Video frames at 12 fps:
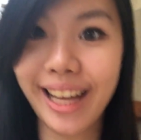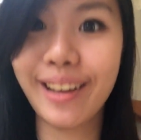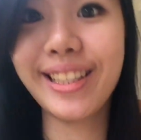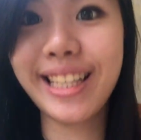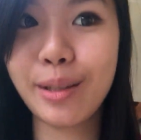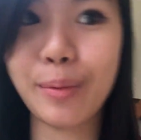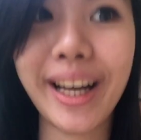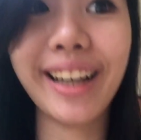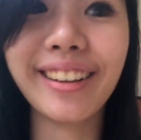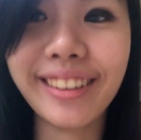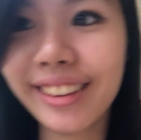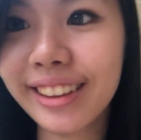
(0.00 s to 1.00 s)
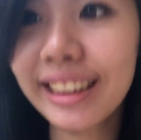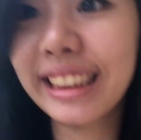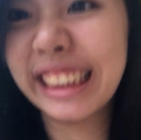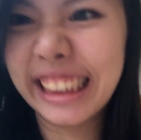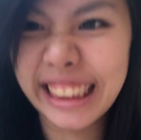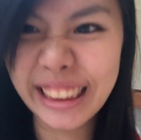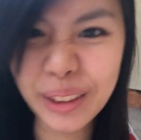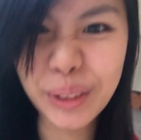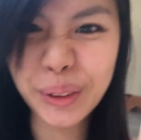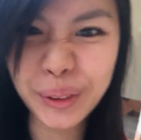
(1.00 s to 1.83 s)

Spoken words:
else as well. Ew.